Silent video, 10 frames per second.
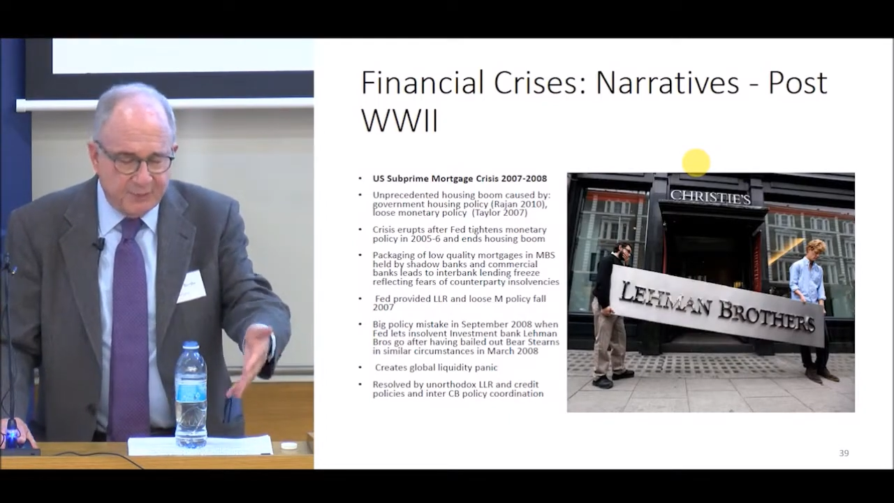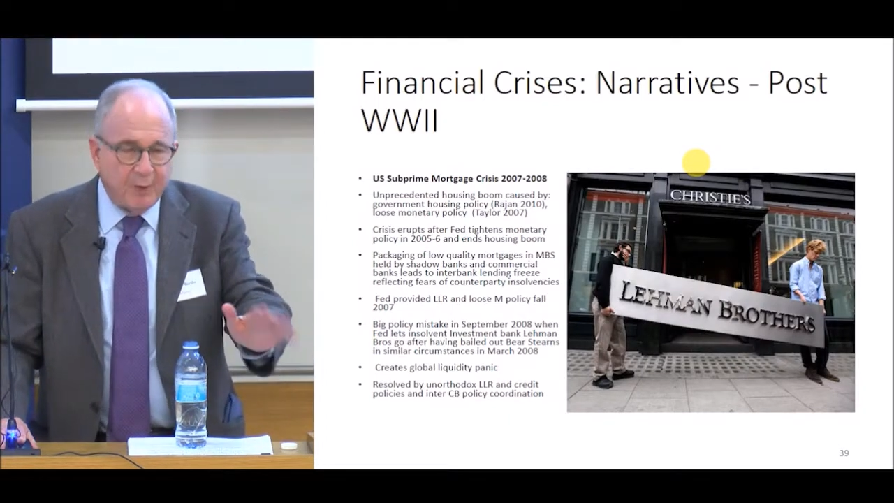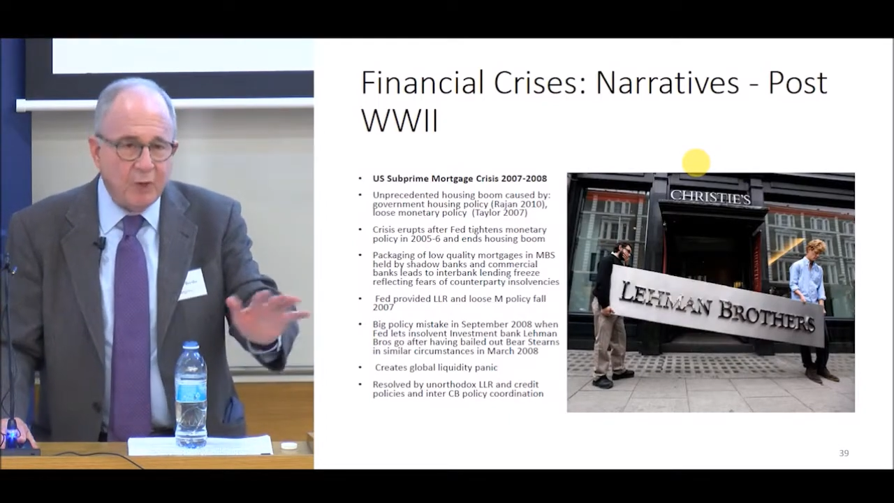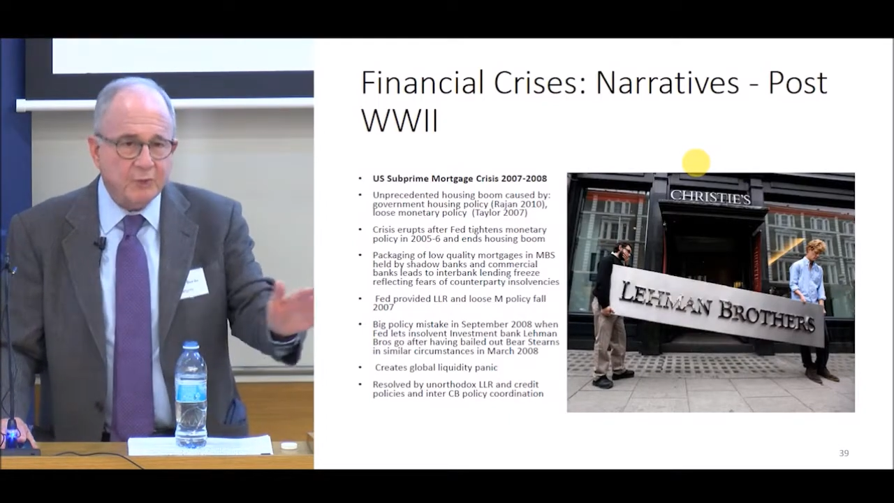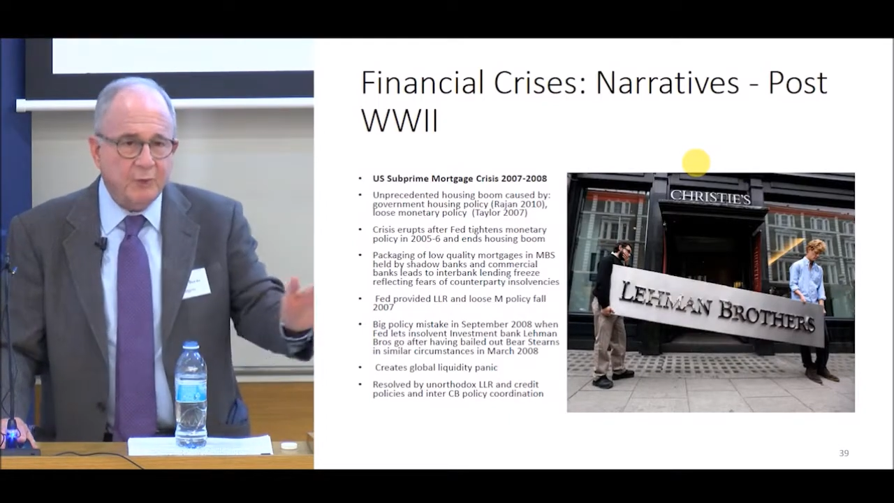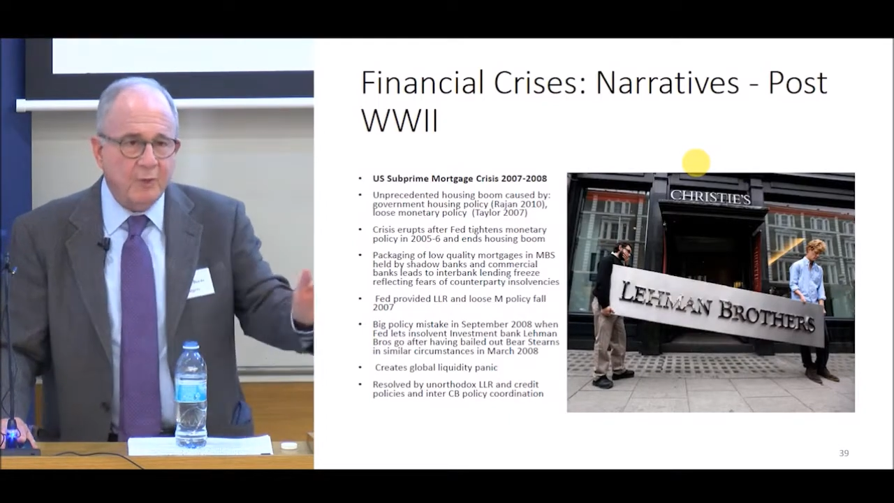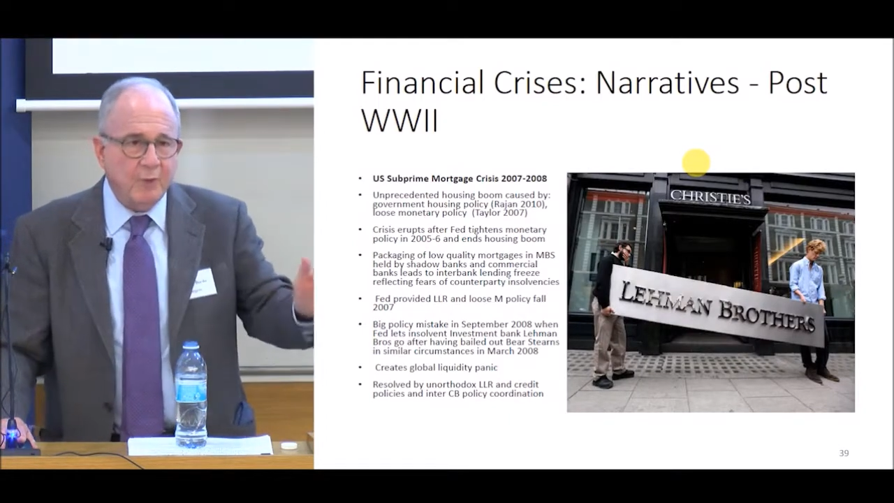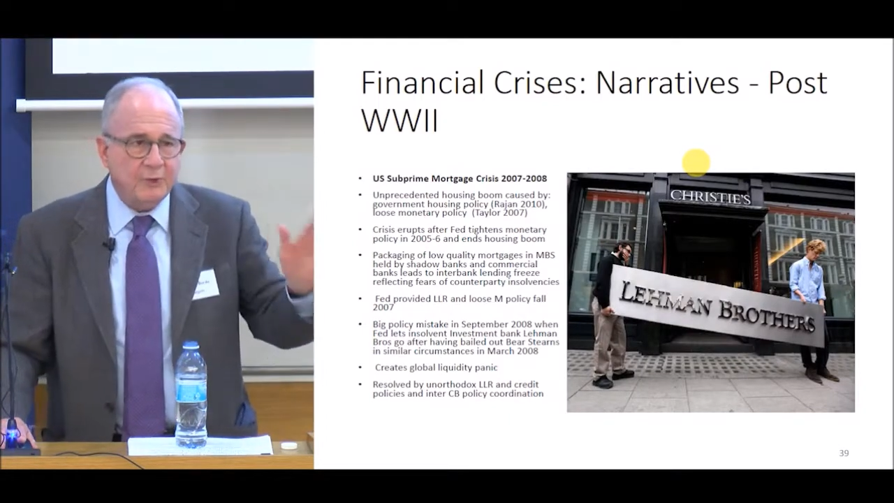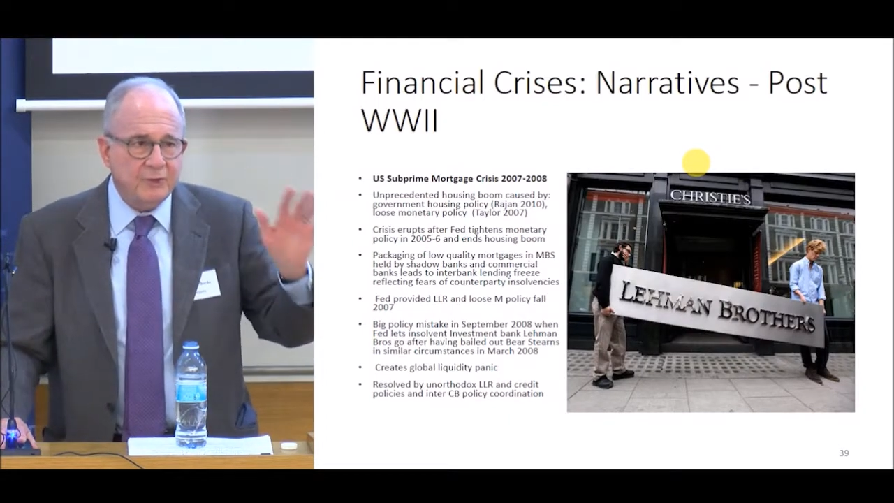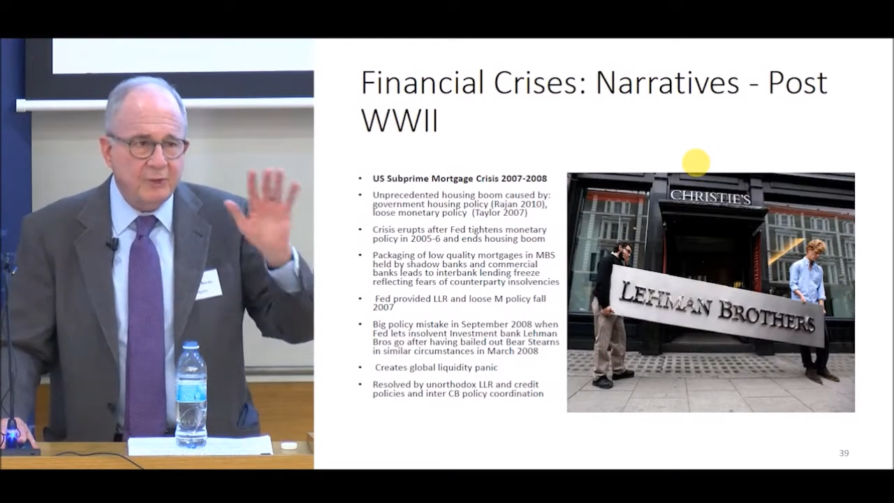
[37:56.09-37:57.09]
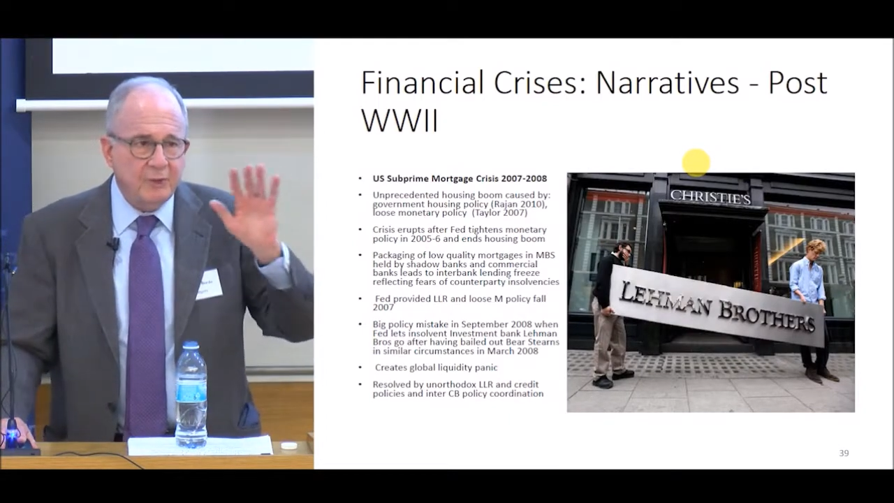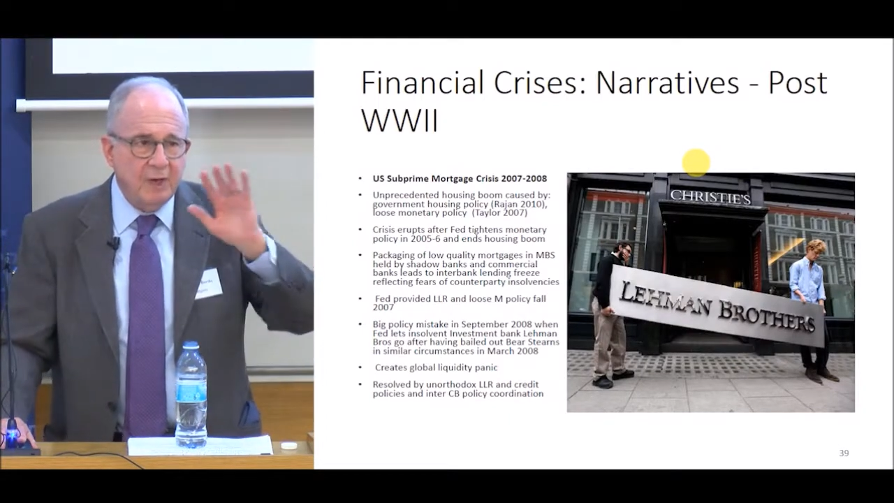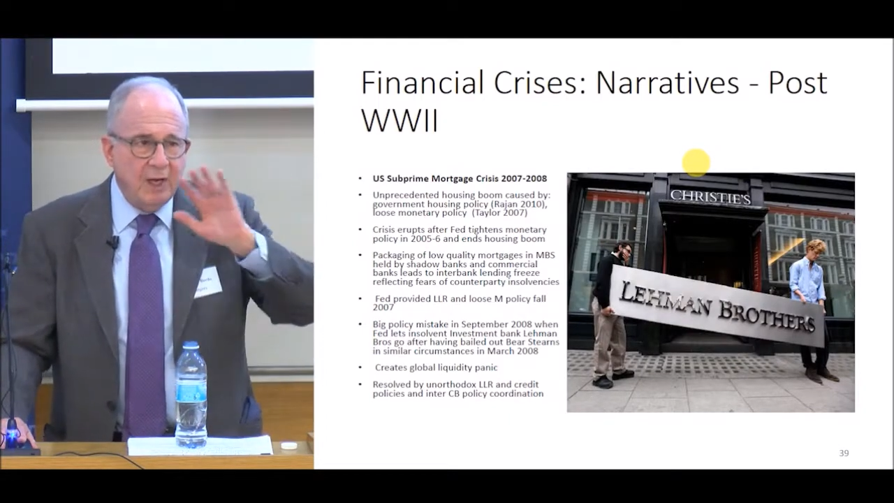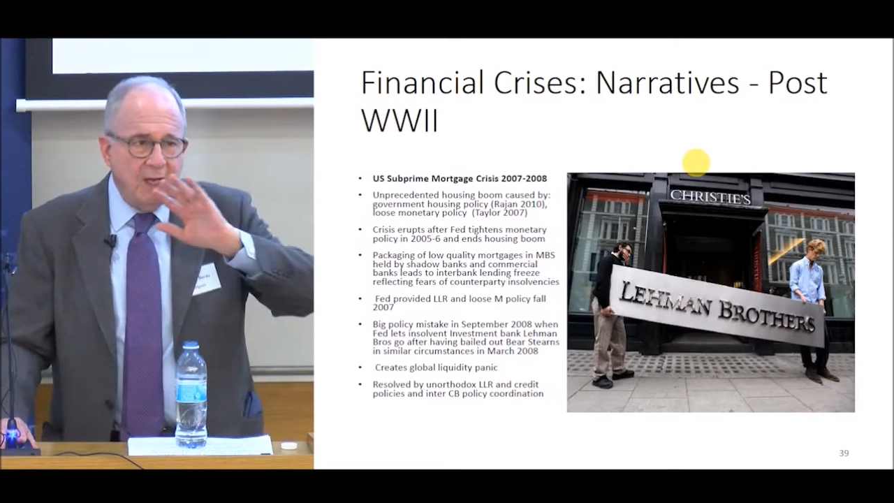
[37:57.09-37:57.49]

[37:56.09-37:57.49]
is post-World War II.